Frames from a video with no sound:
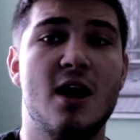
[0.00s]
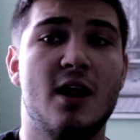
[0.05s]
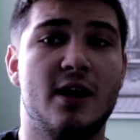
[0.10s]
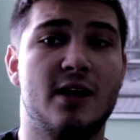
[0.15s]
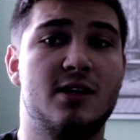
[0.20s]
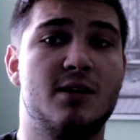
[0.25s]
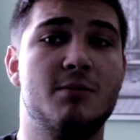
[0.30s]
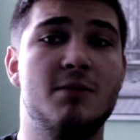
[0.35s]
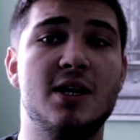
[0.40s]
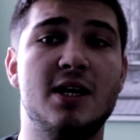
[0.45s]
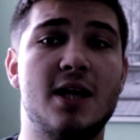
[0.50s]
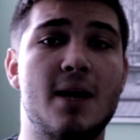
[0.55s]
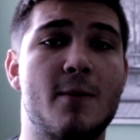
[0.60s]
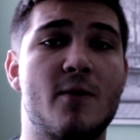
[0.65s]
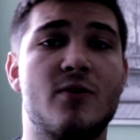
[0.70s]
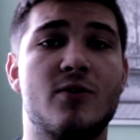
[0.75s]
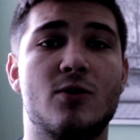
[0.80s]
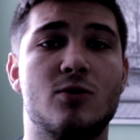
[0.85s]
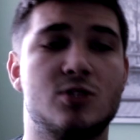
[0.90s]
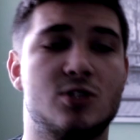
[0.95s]
To me, Game
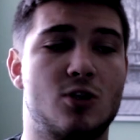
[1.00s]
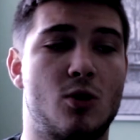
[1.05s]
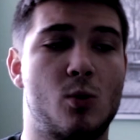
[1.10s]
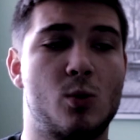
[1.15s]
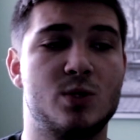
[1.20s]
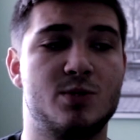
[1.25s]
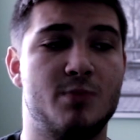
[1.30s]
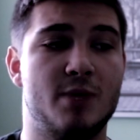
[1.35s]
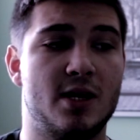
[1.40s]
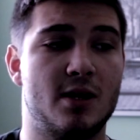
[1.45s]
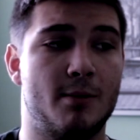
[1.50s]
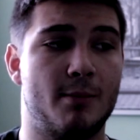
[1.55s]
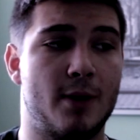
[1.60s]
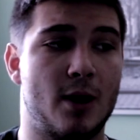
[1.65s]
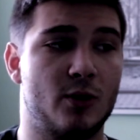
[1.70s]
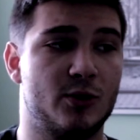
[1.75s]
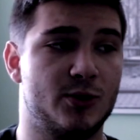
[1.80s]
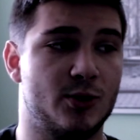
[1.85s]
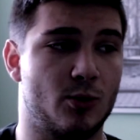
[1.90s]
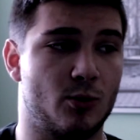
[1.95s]
of Thrones has always been
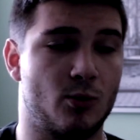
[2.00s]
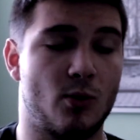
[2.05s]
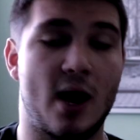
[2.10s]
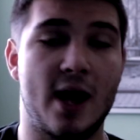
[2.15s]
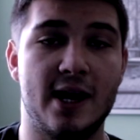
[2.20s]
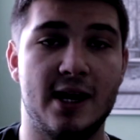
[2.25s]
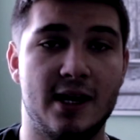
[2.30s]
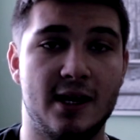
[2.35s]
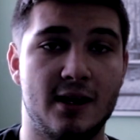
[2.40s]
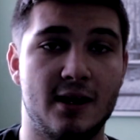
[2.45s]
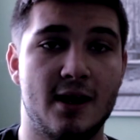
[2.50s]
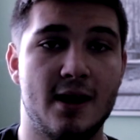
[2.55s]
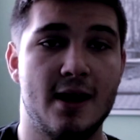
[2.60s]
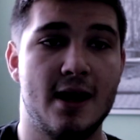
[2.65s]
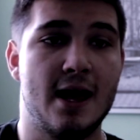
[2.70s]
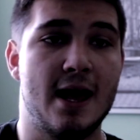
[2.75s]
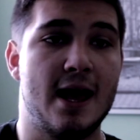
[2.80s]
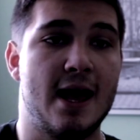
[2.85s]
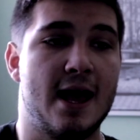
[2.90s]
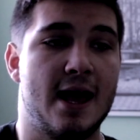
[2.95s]
about the writing,
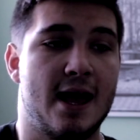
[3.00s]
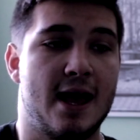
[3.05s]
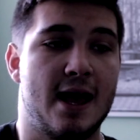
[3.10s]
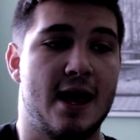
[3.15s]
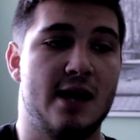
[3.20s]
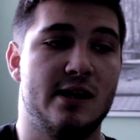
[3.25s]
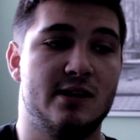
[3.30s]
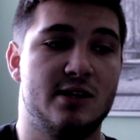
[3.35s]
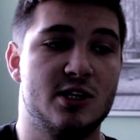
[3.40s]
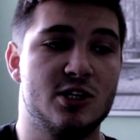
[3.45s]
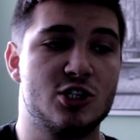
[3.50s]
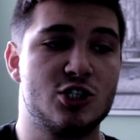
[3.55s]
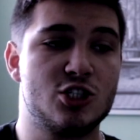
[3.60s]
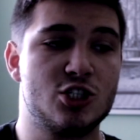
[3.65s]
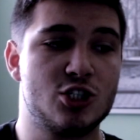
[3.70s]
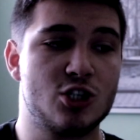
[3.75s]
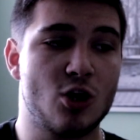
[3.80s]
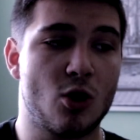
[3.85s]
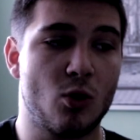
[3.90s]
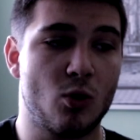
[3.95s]
and this
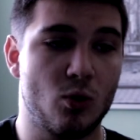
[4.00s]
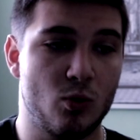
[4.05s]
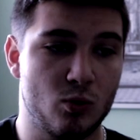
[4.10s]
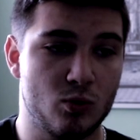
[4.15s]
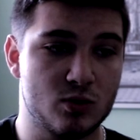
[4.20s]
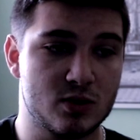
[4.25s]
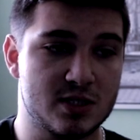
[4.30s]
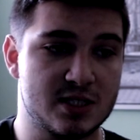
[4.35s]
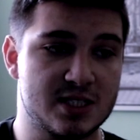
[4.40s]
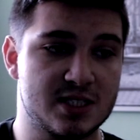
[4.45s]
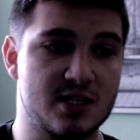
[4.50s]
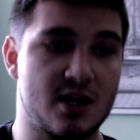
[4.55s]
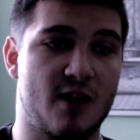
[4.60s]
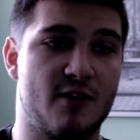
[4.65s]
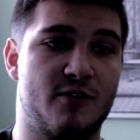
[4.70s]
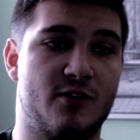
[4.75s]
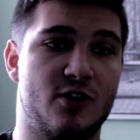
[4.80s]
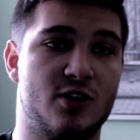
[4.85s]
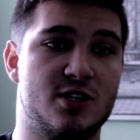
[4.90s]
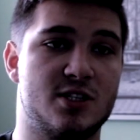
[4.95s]
show
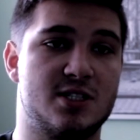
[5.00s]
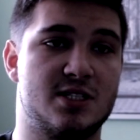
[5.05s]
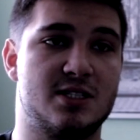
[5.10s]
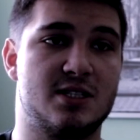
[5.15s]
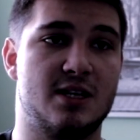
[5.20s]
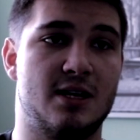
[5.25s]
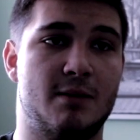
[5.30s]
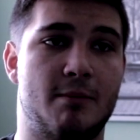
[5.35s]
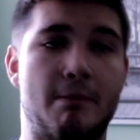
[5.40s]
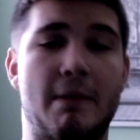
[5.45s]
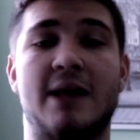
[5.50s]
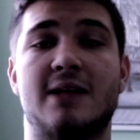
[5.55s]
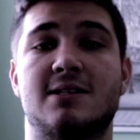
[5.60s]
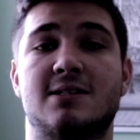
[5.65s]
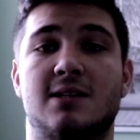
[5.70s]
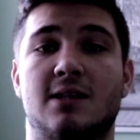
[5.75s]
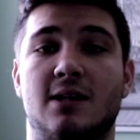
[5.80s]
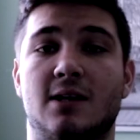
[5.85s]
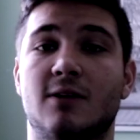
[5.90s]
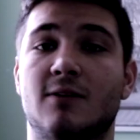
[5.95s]
suffers
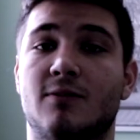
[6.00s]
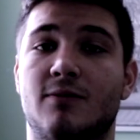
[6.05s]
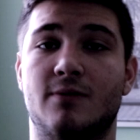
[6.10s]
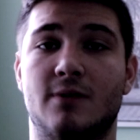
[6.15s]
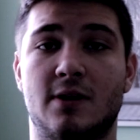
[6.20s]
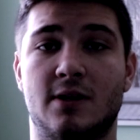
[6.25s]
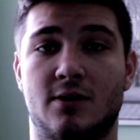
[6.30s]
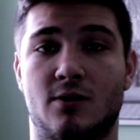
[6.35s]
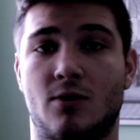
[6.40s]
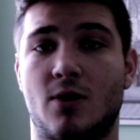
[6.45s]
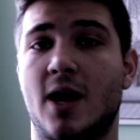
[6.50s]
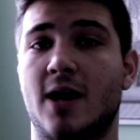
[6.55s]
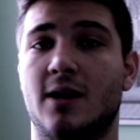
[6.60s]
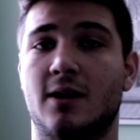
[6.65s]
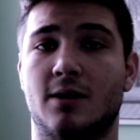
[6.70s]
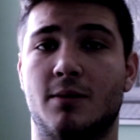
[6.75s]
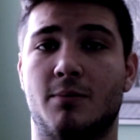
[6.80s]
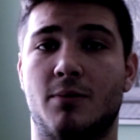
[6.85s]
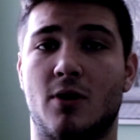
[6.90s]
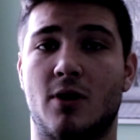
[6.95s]
immensely in the
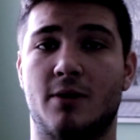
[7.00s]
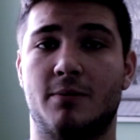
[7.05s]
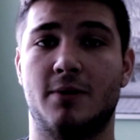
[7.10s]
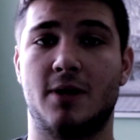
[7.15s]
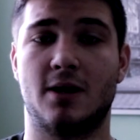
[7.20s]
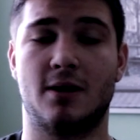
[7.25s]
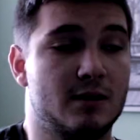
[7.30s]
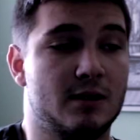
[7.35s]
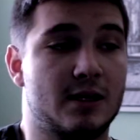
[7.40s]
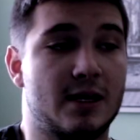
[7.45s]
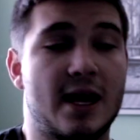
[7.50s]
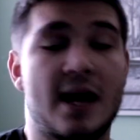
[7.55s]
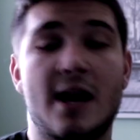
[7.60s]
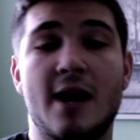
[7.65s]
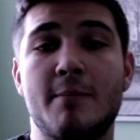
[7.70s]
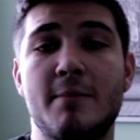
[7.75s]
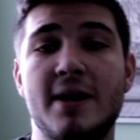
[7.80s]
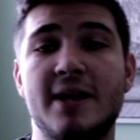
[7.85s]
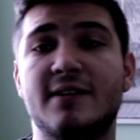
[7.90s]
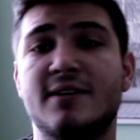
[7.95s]
writing department. Had
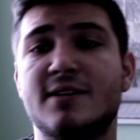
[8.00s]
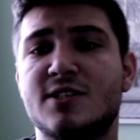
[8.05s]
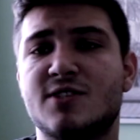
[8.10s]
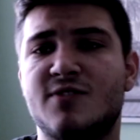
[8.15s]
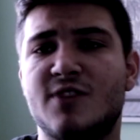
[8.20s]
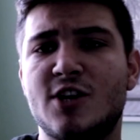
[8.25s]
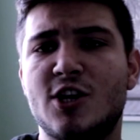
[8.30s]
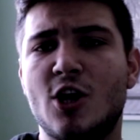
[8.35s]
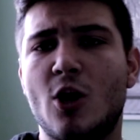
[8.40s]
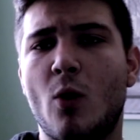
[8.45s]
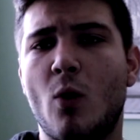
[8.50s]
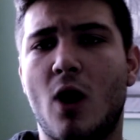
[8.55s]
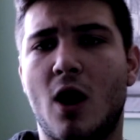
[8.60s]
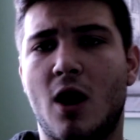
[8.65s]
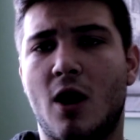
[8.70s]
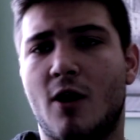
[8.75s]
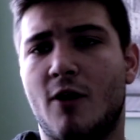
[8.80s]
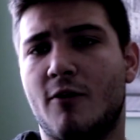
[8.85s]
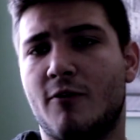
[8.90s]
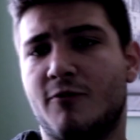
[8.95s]
I made this video
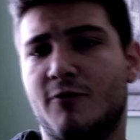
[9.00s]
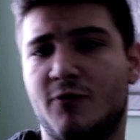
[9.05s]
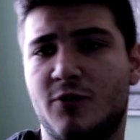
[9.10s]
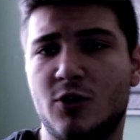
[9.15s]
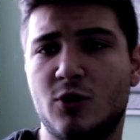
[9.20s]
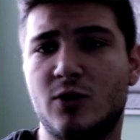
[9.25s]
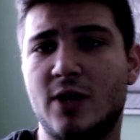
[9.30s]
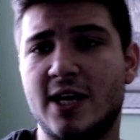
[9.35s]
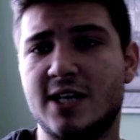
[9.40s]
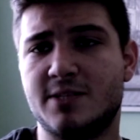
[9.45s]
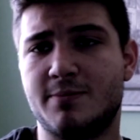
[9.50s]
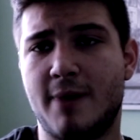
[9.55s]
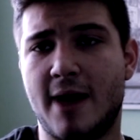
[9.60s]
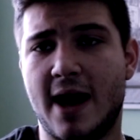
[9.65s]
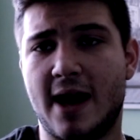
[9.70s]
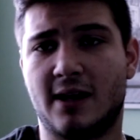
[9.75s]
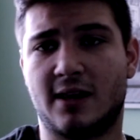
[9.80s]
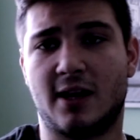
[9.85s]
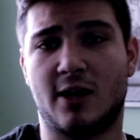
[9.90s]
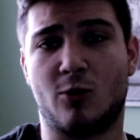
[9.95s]
a few days
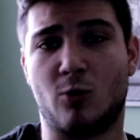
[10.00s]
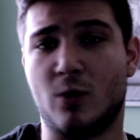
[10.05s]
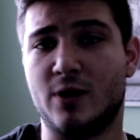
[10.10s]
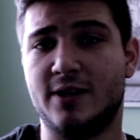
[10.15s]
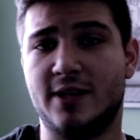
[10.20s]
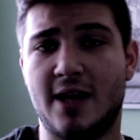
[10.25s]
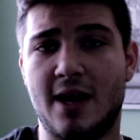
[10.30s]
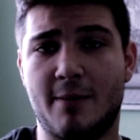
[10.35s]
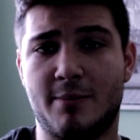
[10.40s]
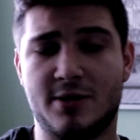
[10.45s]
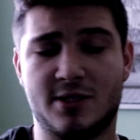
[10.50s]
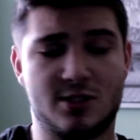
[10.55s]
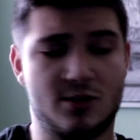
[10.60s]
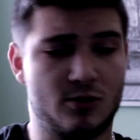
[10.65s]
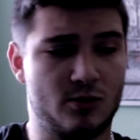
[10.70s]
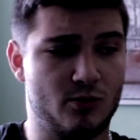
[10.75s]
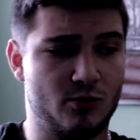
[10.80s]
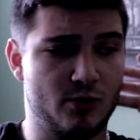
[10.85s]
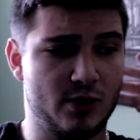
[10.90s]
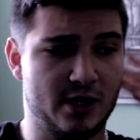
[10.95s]
back, when the
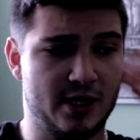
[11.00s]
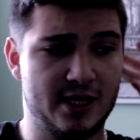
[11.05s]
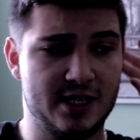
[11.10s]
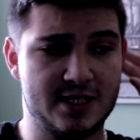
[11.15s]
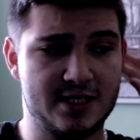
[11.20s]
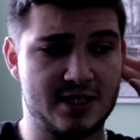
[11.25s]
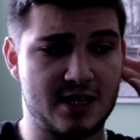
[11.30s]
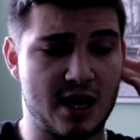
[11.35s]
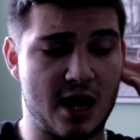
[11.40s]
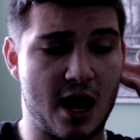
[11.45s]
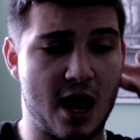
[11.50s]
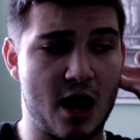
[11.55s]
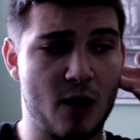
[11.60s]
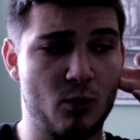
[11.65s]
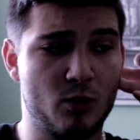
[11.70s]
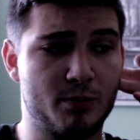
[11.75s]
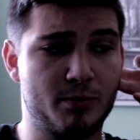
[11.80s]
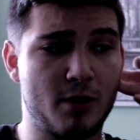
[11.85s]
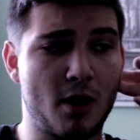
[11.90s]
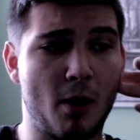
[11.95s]
episode released, I
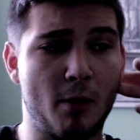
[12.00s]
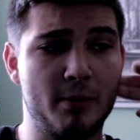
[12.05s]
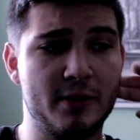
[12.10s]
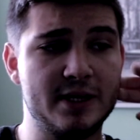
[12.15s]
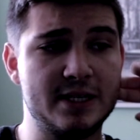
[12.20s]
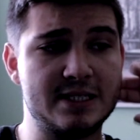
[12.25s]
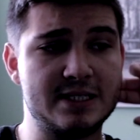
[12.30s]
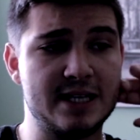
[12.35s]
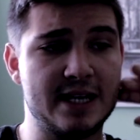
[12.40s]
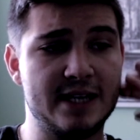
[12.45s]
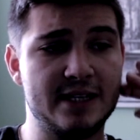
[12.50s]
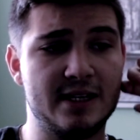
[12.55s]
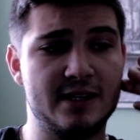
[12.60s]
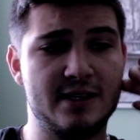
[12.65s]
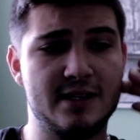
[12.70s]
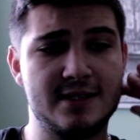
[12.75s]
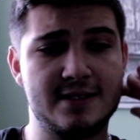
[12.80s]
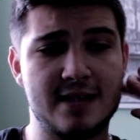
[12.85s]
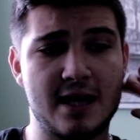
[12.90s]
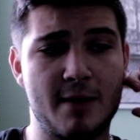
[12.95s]
would probably say that
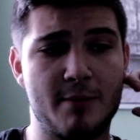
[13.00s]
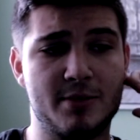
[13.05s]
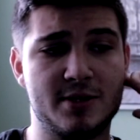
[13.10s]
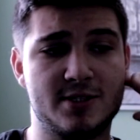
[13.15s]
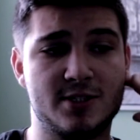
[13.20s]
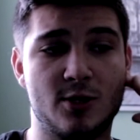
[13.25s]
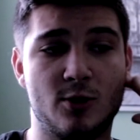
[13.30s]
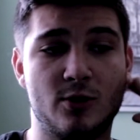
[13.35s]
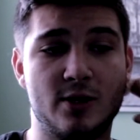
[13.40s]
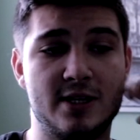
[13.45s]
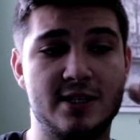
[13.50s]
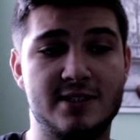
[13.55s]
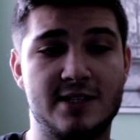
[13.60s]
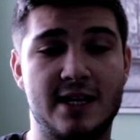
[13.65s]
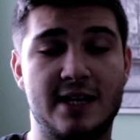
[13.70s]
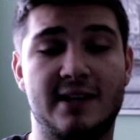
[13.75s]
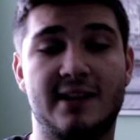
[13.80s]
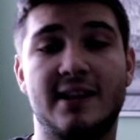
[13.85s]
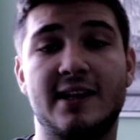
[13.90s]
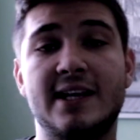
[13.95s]
this episode is
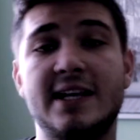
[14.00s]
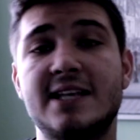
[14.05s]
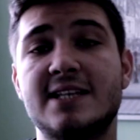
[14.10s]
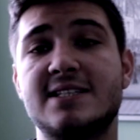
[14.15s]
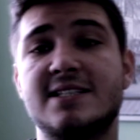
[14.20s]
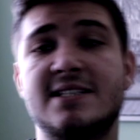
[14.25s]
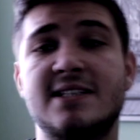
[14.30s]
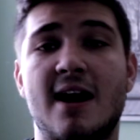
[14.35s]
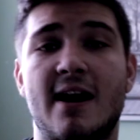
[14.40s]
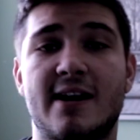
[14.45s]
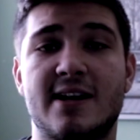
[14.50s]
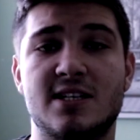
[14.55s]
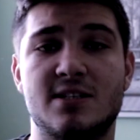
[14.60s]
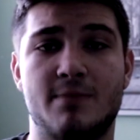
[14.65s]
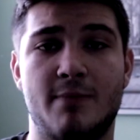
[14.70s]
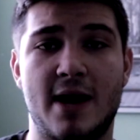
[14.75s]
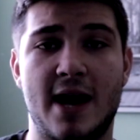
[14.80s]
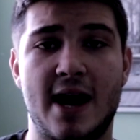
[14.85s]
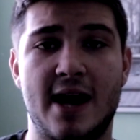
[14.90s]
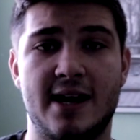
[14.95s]
at least not as
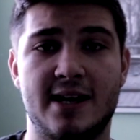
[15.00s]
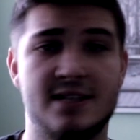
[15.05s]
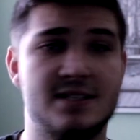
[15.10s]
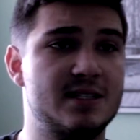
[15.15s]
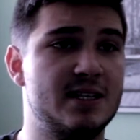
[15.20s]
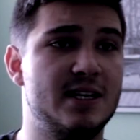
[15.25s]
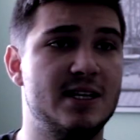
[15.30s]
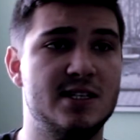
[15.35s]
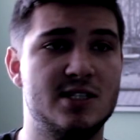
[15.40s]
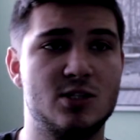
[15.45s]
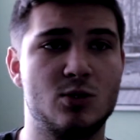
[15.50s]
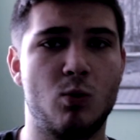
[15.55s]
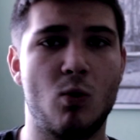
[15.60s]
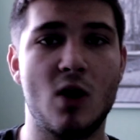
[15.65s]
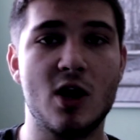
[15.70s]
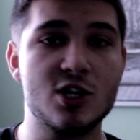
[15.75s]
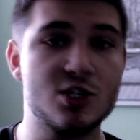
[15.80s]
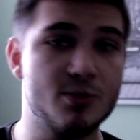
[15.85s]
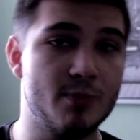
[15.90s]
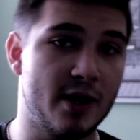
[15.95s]
bad as
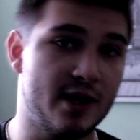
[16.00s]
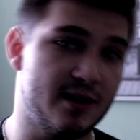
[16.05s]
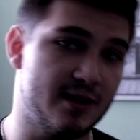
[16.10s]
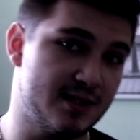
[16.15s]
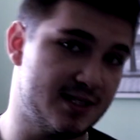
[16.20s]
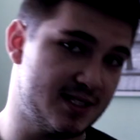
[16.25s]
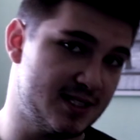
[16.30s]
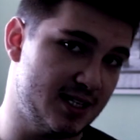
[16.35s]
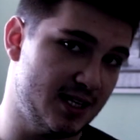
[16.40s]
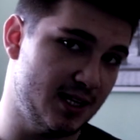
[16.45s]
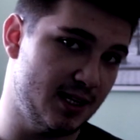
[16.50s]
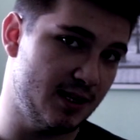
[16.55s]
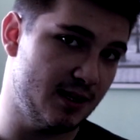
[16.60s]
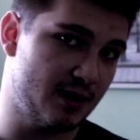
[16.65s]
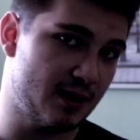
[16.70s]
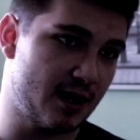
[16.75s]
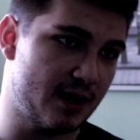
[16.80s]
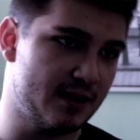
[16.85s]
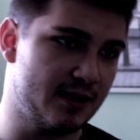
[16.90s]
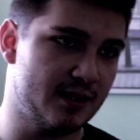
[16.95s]
Eastwatch by the Sea.
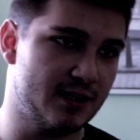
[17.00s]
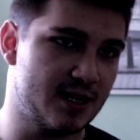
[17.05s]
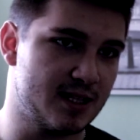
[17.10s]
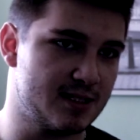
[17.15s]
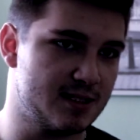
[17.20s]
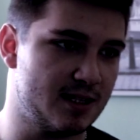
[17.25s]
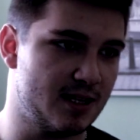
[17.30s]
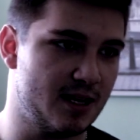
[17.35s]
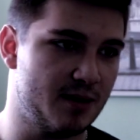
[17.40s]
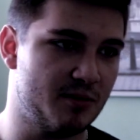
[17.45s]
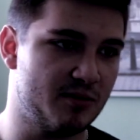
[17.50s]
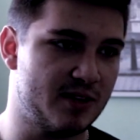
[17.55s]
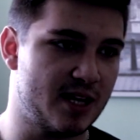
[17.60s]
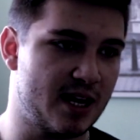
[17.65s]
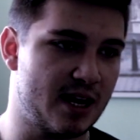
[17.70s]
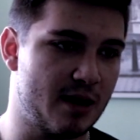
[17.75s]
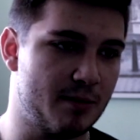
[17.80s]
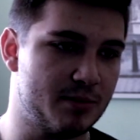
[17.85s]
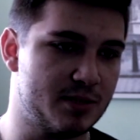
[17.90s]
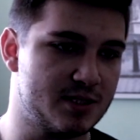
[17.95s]
I think that's the name of
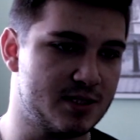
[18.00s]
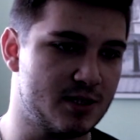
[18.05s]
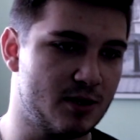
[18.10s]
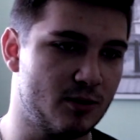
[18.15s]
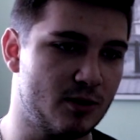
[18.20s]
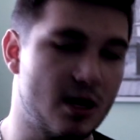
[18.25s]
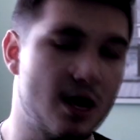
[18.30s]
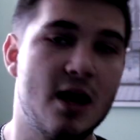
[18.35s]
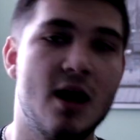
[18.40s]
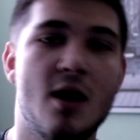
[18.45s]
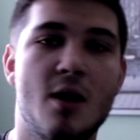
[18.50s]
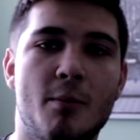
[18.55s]
that episode.